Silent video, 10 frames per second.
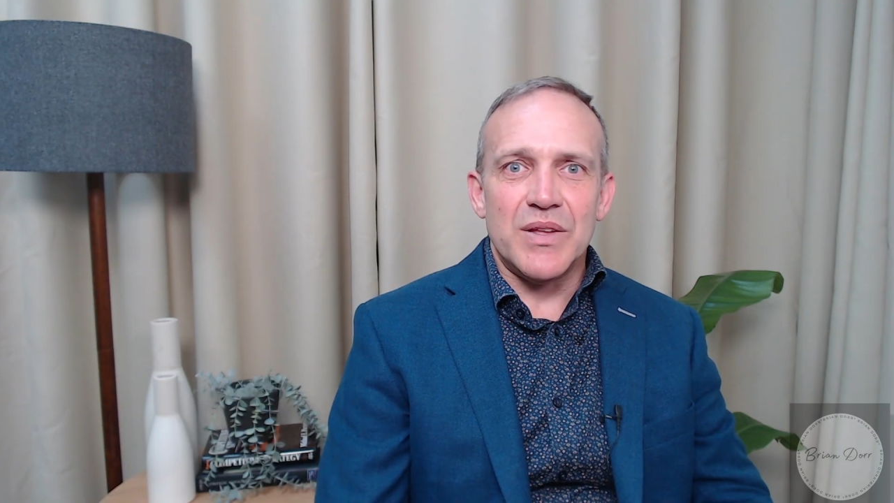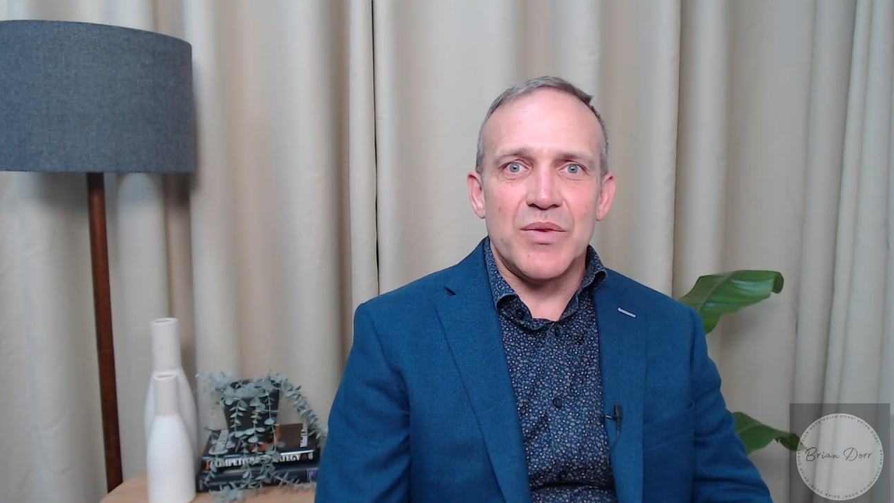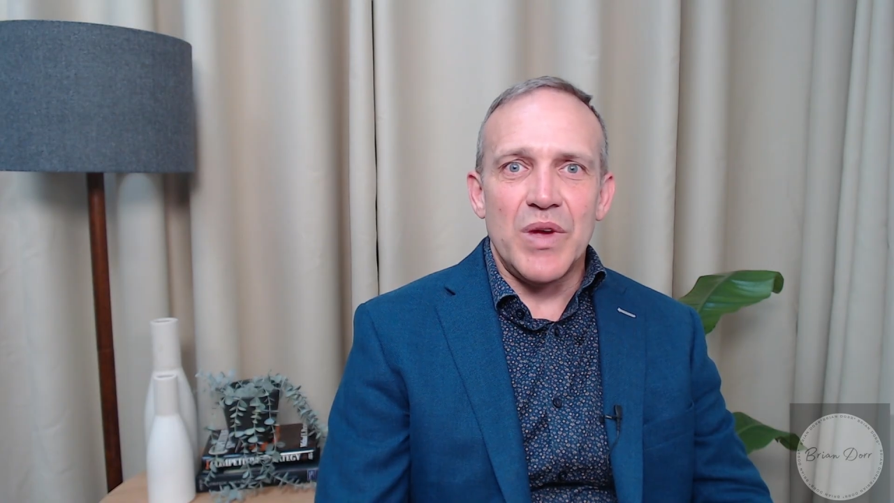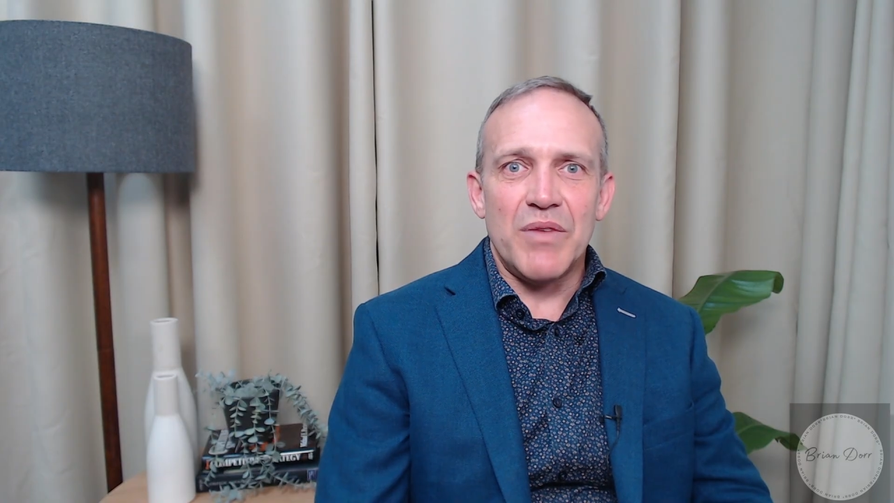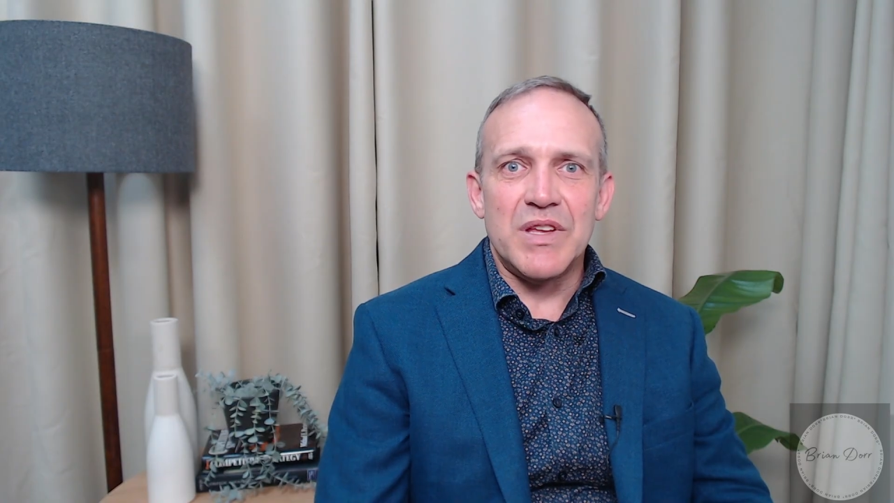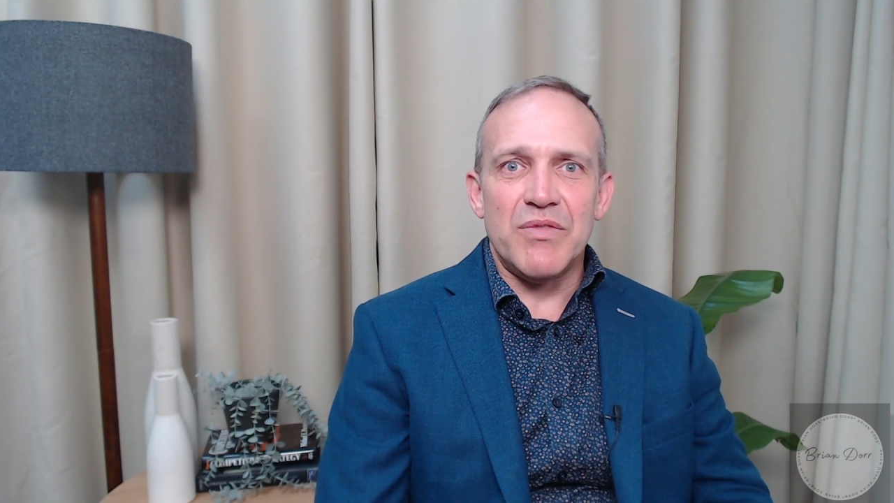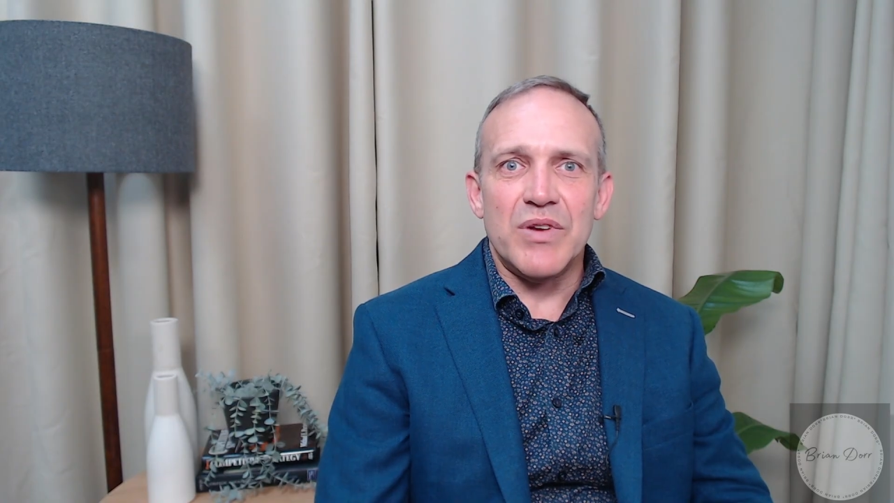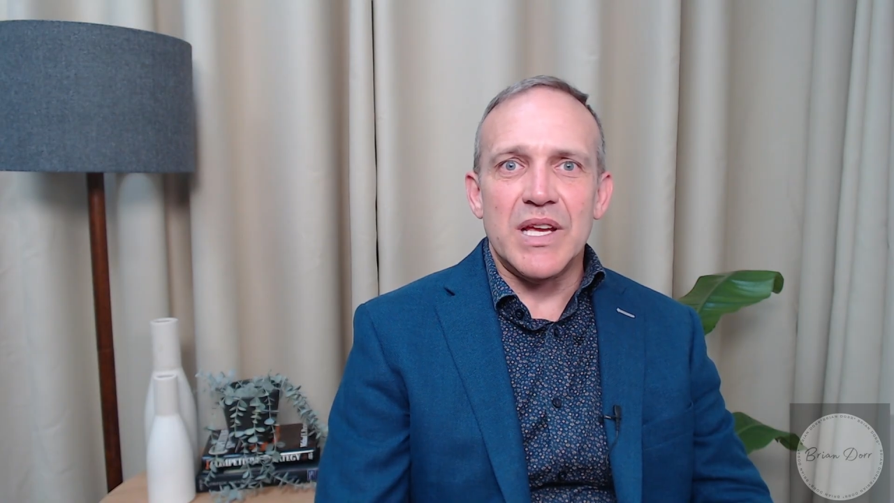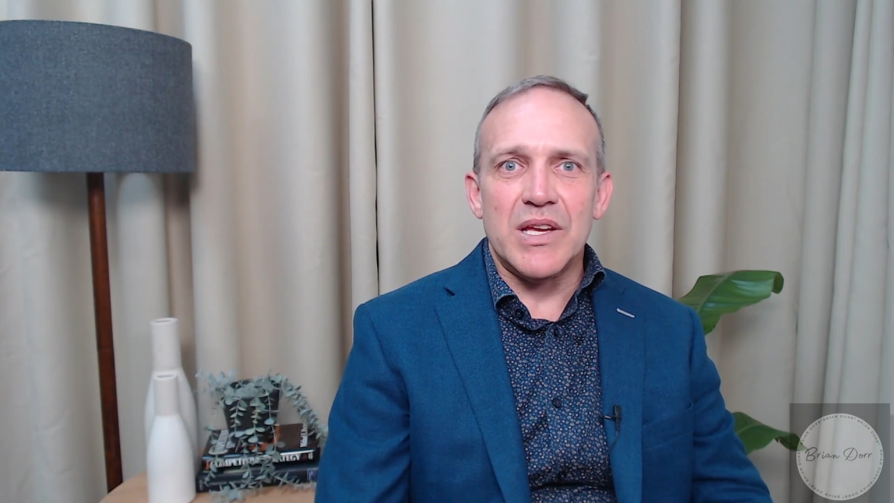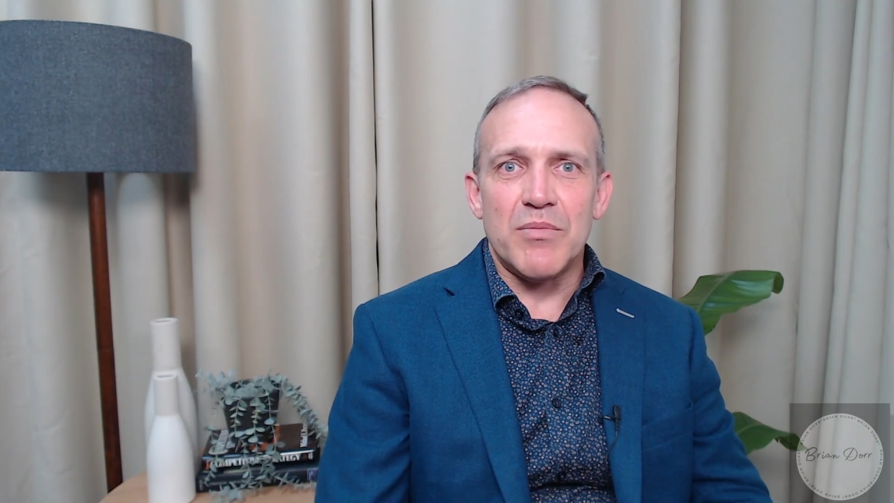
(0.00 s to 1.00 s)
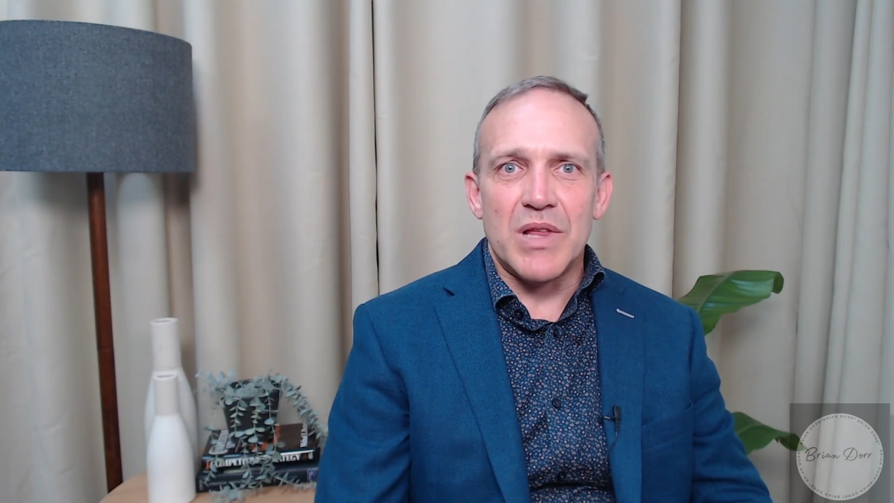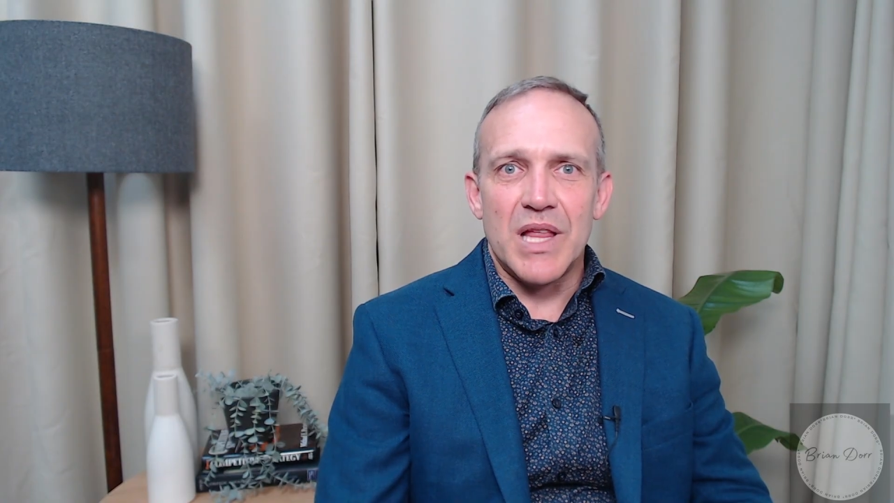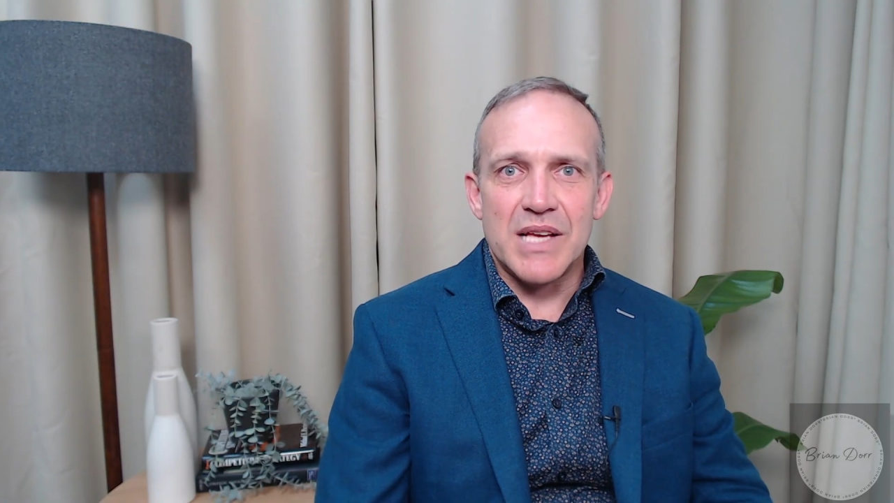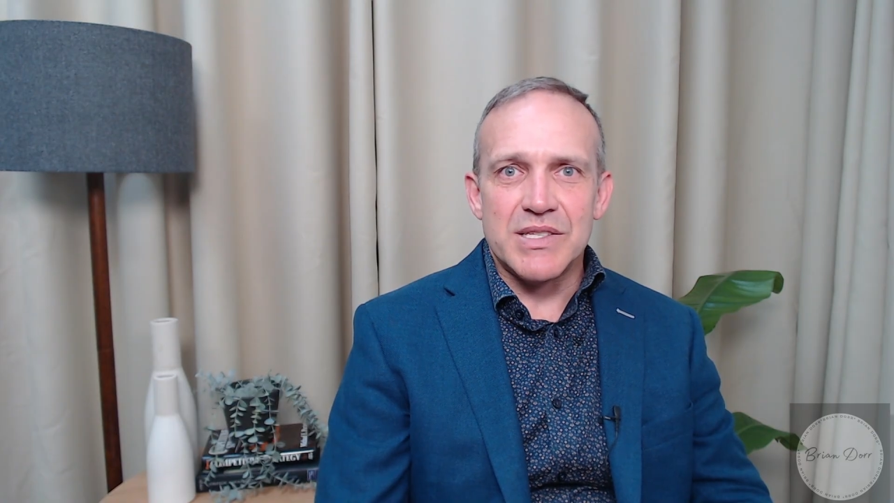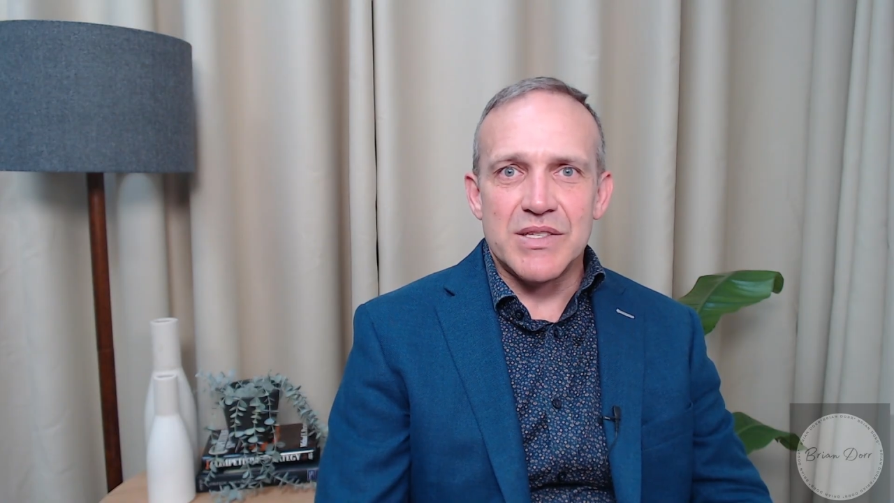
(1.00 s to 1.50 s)
we have different income
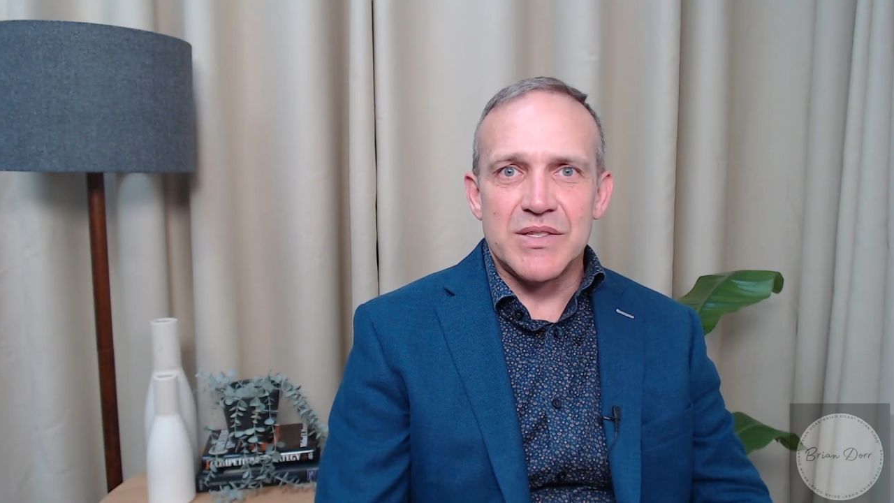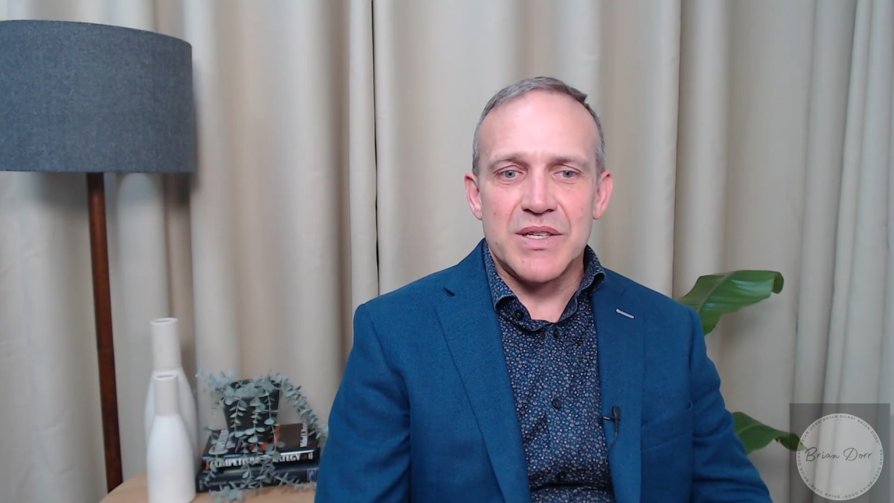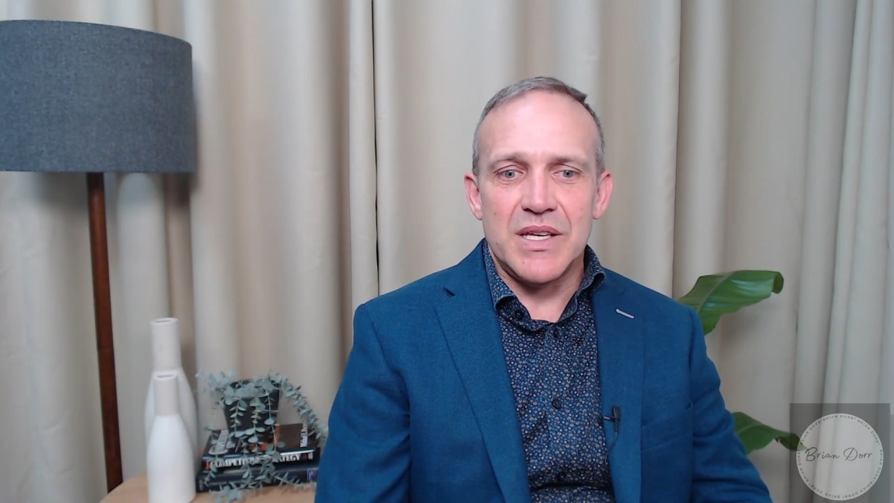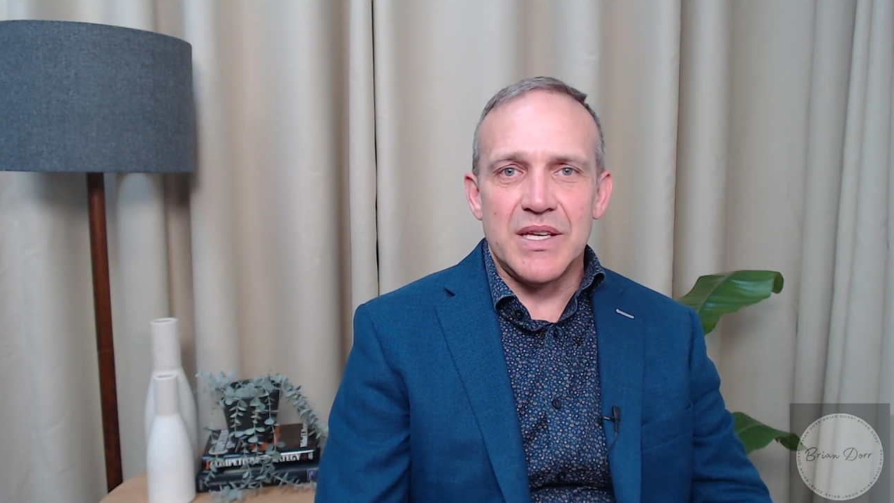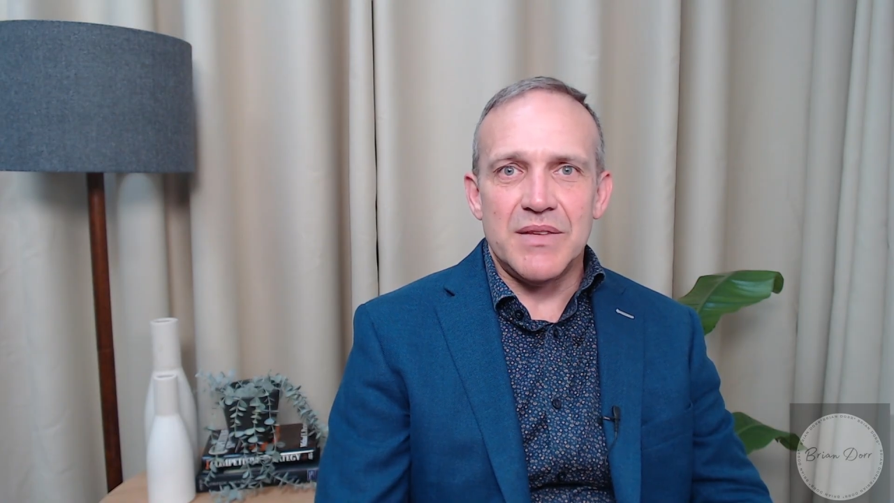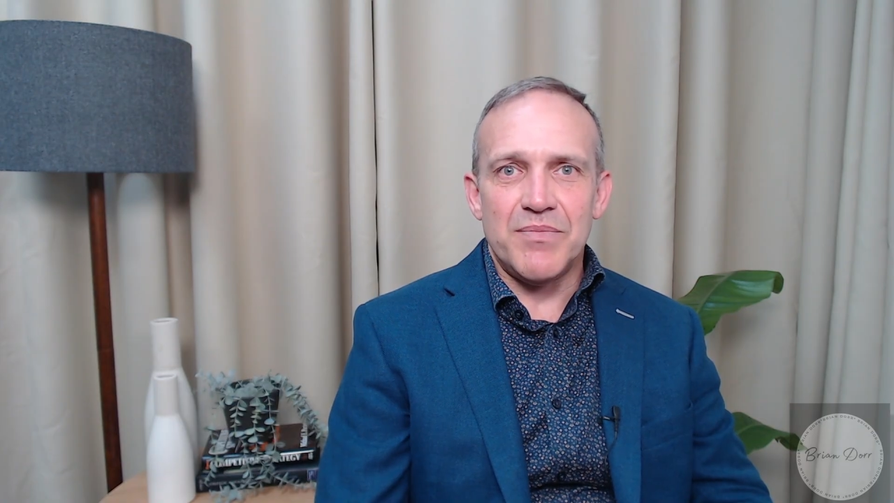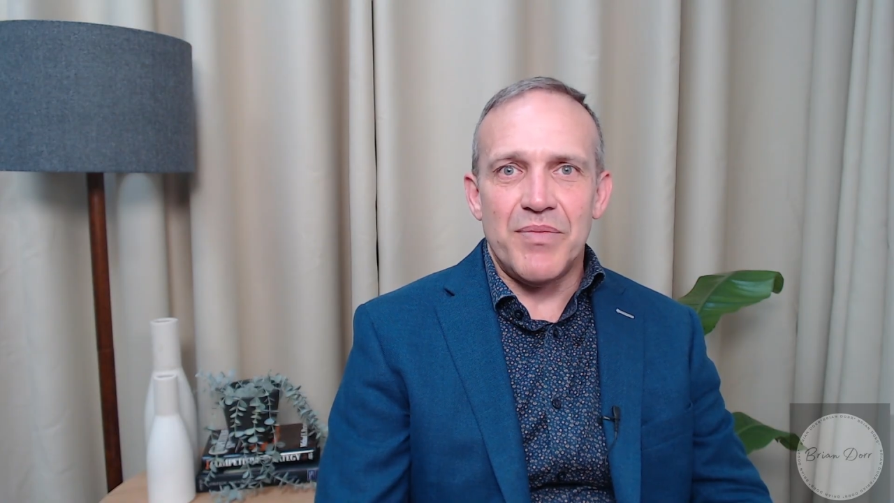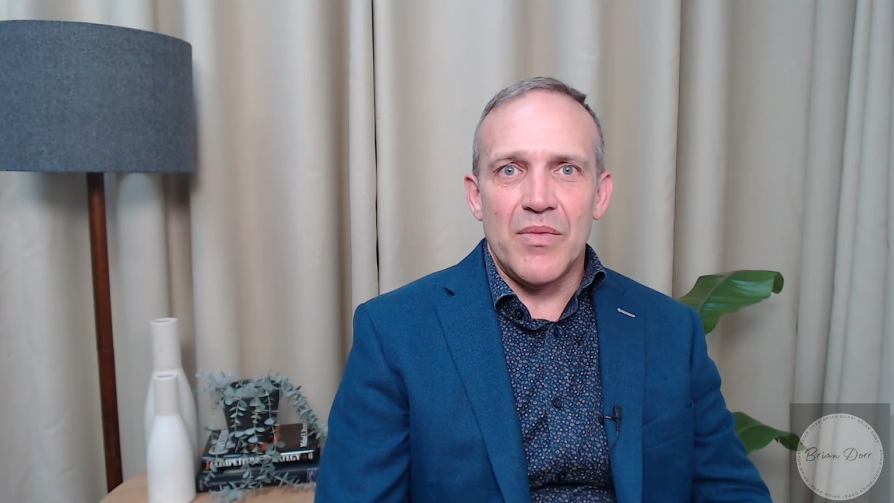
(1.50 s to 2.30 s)
classes in